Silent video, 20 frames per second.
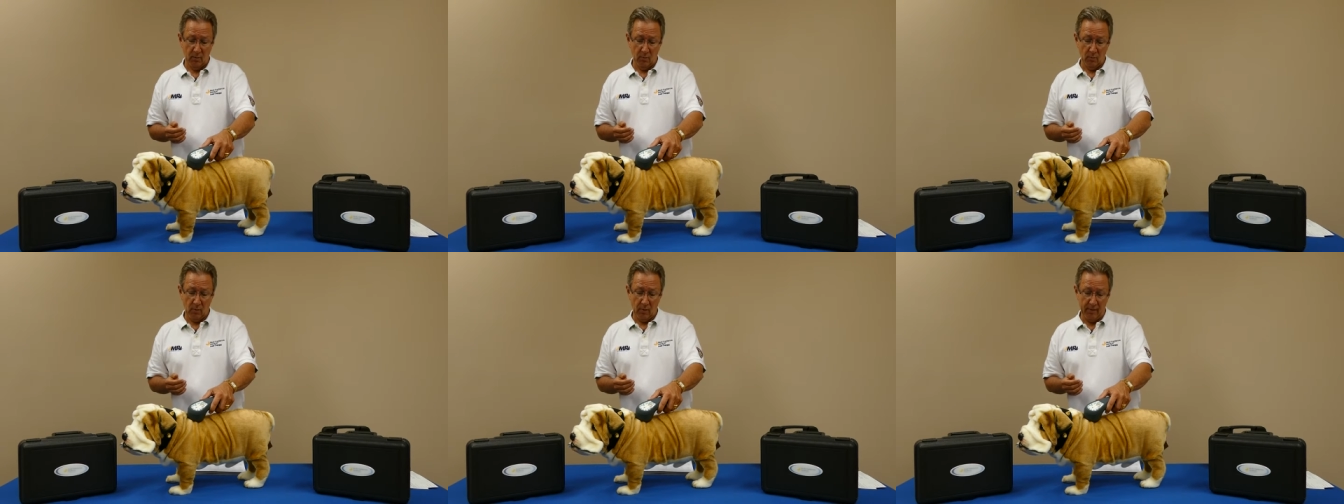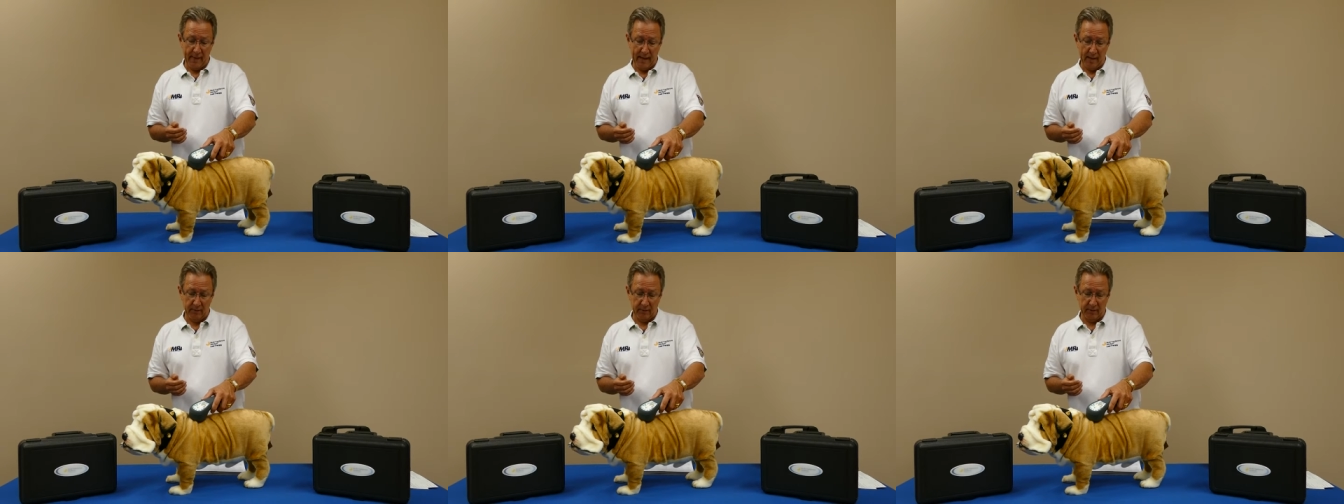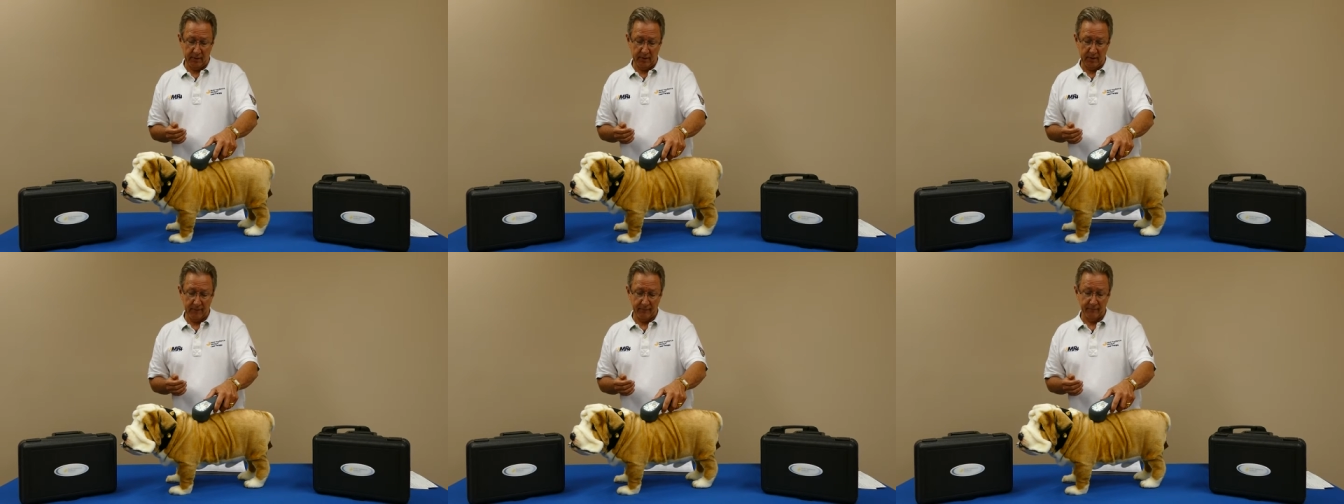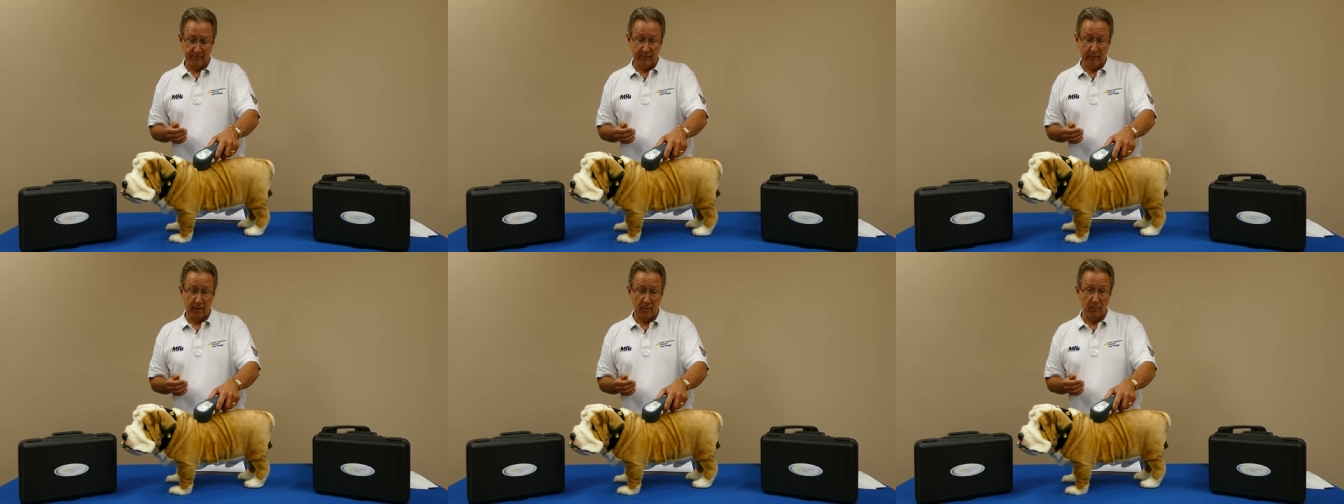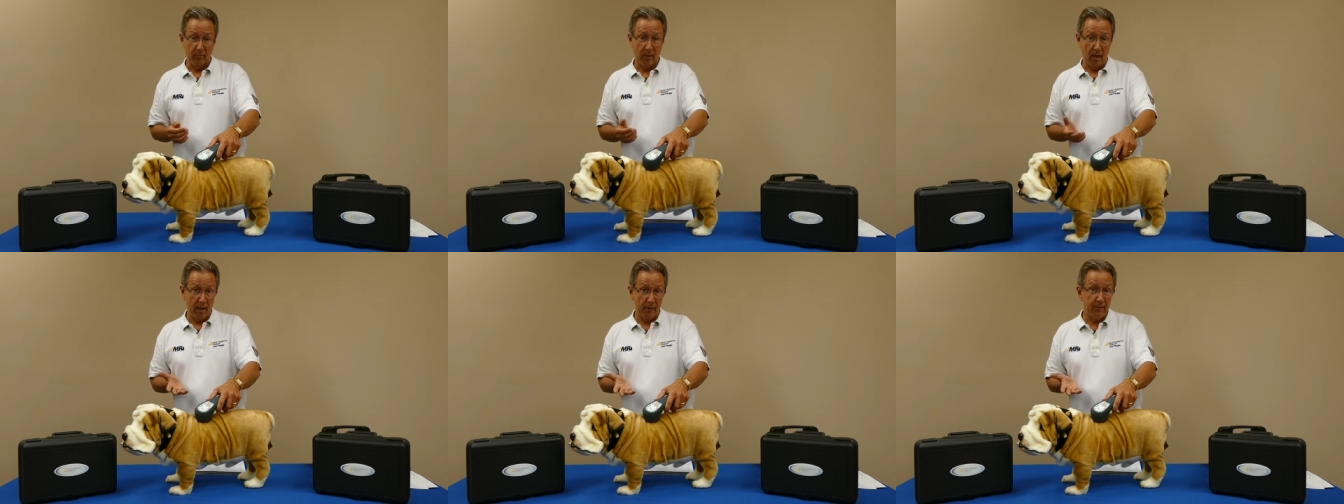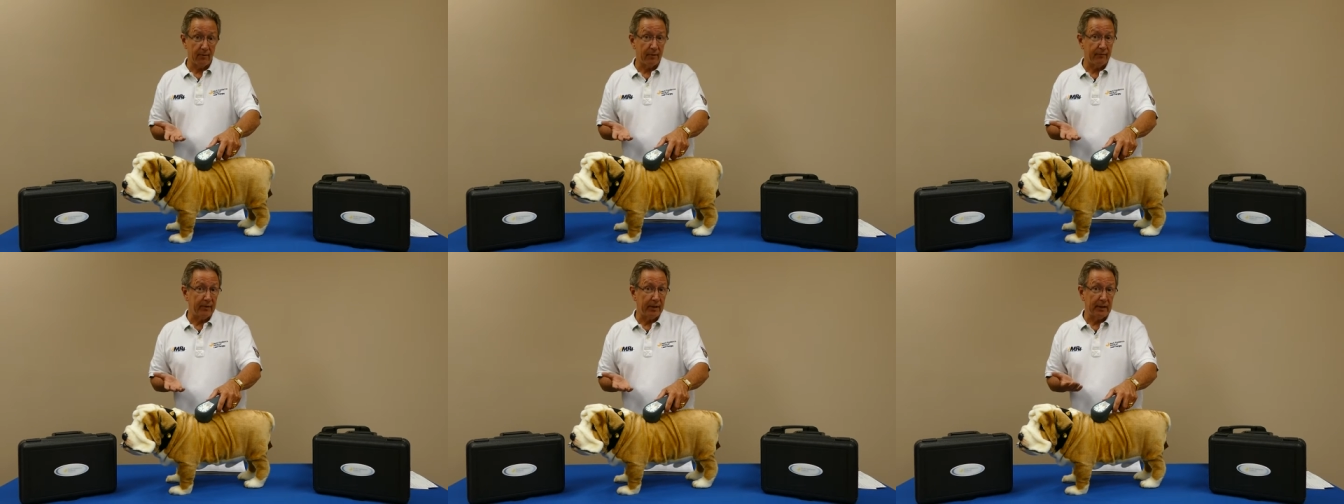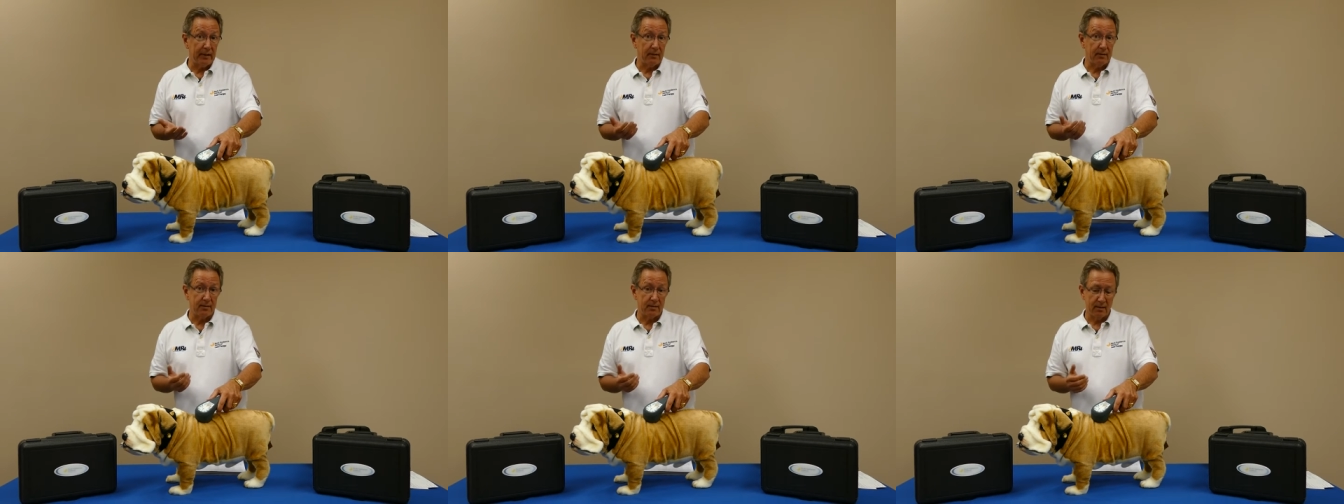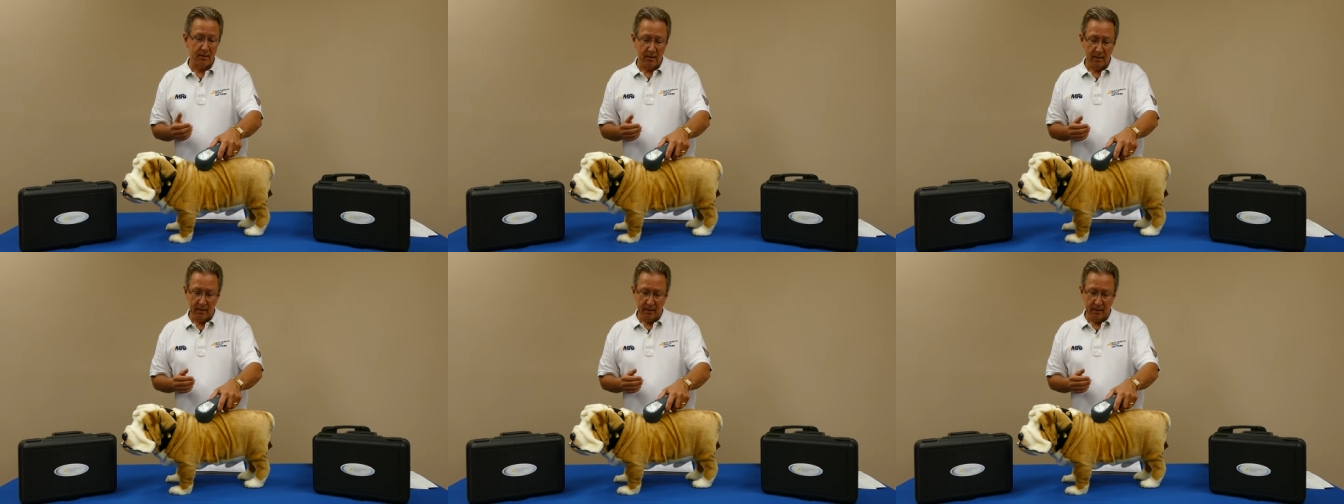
without the bother of needles.